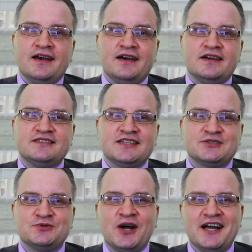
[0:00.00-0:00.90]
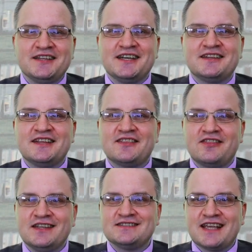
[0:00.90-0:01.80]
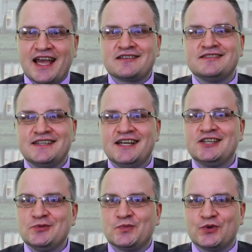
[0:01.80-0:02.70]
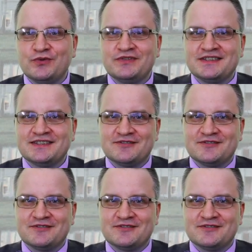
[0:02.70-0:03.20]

just to highlight that things are actually getting improved